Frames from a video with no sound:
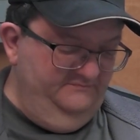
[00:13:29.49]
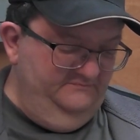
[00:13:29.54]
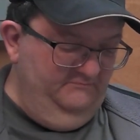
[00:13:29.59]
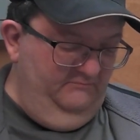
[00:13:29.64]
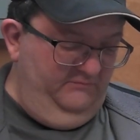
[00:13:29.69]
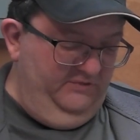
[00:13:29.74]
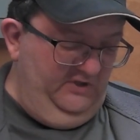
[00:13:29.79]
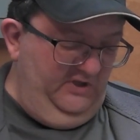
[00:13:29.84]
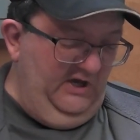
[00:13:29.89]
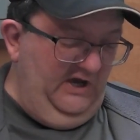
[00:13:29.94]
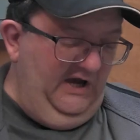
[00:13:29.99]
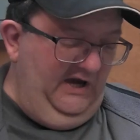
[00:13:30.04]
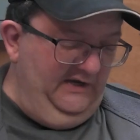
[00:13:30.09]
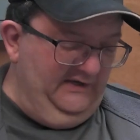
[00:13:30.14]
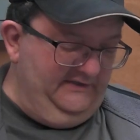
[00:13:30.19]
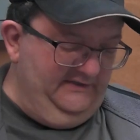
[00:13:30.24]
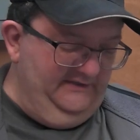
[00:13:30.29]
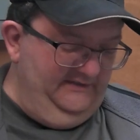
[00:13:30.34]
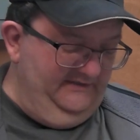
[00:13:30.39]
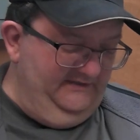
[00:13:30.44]

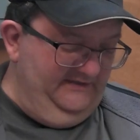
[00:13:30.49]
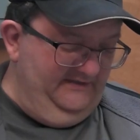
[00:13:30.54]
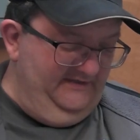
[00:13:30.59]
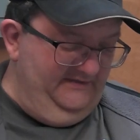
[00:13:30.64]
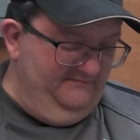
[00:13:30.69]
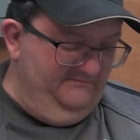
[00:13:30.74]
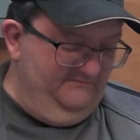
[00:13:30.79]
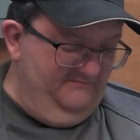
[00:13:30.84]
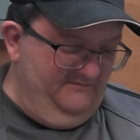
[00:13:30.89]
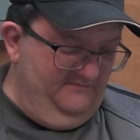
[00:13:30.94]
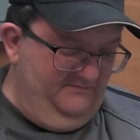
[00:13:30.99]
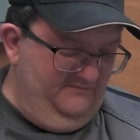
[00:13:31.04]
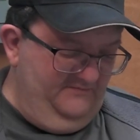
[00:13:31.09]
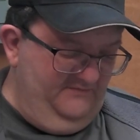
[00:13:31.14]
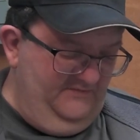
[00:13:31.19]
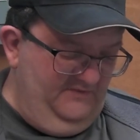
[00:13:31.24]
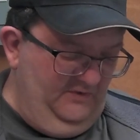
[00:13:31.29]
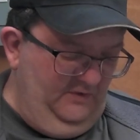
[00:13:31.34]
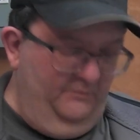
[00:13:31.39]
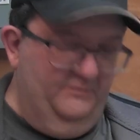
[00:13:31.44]
block and then
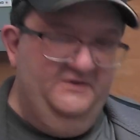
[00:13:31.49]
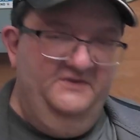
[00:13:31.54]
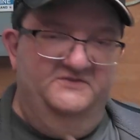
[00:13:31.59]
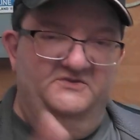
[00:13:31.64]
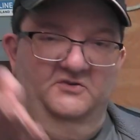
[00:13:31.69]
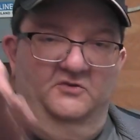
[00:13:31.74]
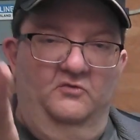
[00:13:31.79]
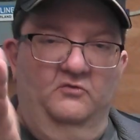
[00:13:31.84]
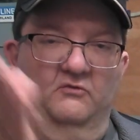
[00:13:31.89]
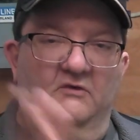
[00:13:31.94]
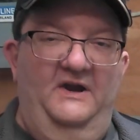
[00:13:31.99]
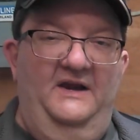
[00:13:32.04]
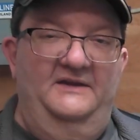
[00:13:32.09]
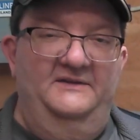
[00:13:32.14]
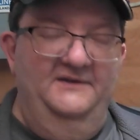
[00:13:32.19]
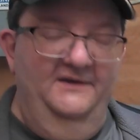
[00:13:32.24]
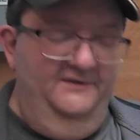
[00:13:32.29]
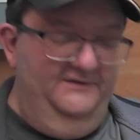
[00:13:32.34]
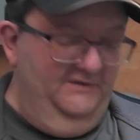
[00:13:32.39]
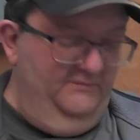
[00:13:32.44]
hope it doesn't crack
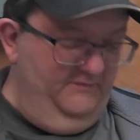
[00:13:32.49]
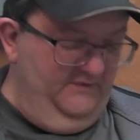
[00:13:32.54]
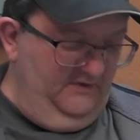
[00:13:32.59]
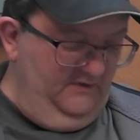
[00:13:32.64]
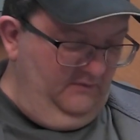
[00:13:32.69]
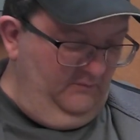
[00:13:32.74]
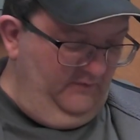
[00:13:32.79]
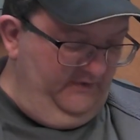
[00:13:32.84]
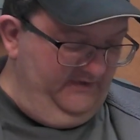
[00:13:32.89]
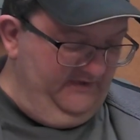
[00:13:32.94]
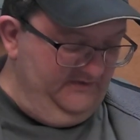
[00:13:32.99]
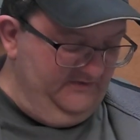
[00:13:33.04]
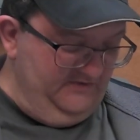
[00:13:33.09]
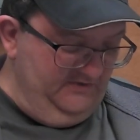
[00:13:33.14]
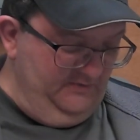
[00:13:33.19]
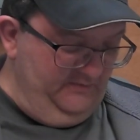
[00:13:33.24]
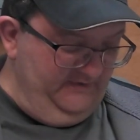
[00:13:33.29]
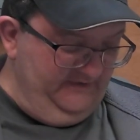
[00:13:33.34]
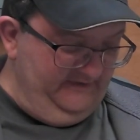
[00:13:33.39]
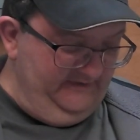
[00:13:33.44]
down the middle while you're
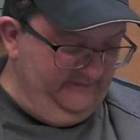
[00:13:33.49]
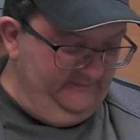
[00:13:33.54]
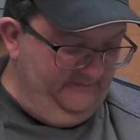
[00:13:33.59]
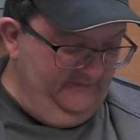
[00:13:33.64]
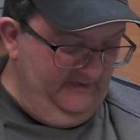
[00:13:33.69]
doing it.